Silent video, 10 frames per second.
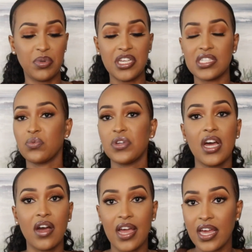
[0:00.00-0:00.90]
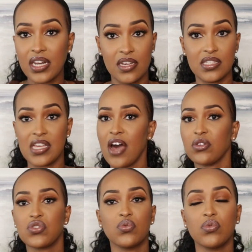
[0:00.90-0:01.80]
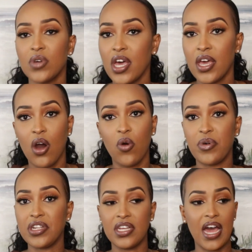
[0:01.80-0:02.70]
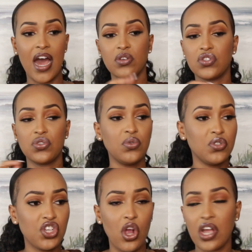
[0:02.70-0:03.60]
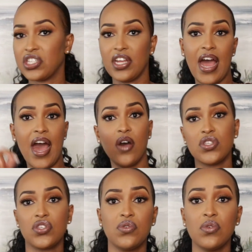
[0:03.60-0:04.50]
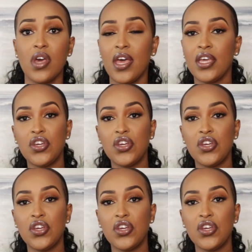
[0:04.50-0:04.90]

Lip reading: please read our guidelines, how to open it, how to charge it, how to,